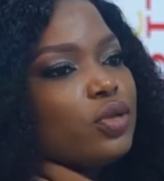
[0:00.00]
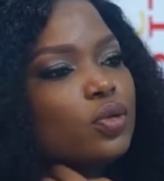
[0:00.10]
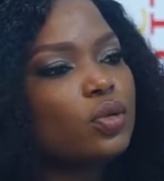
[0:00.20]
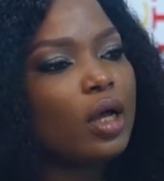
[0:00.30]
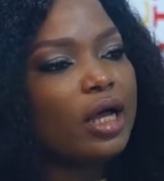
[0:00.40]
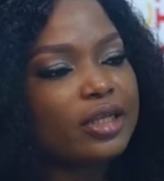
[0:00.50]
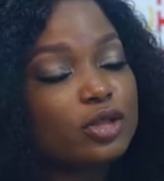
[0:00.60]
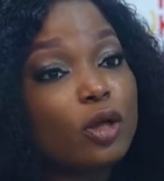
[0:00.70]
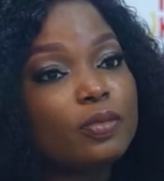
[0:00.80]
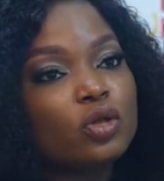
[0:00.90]
so I
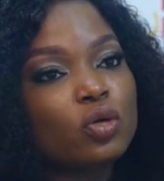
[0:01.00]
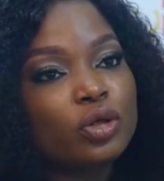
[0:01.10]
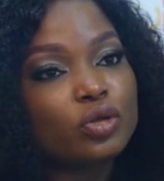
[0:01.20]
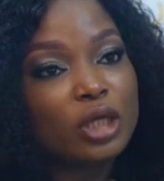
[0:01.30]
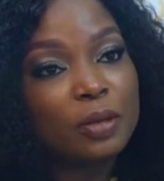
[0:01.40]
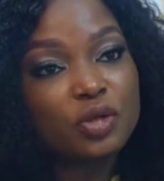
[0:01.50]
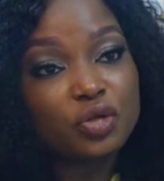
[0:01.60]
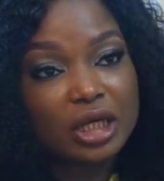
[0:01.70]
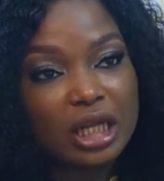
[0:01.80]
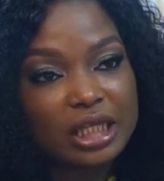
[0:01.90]
stopped going to
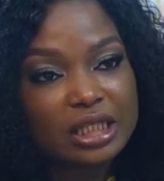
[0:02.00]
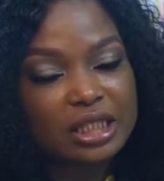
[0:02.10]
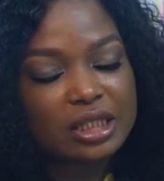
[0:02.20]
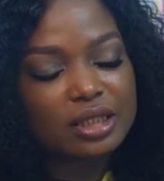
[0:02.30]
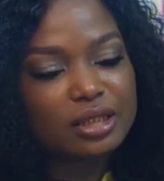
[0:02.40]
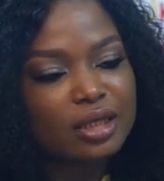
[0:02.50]
chemistry classes.